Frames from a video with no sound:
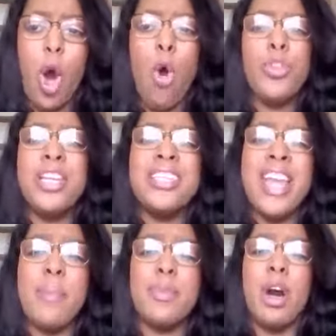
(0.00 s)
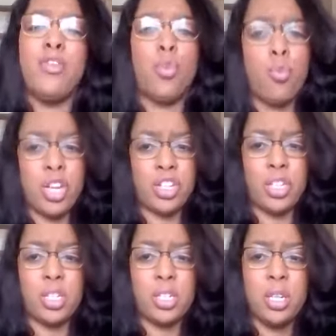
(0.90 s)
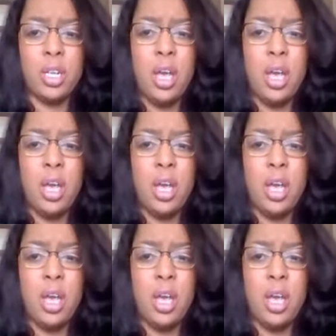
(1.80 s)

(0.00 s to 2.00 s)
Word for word: Oh, the depth of the riches,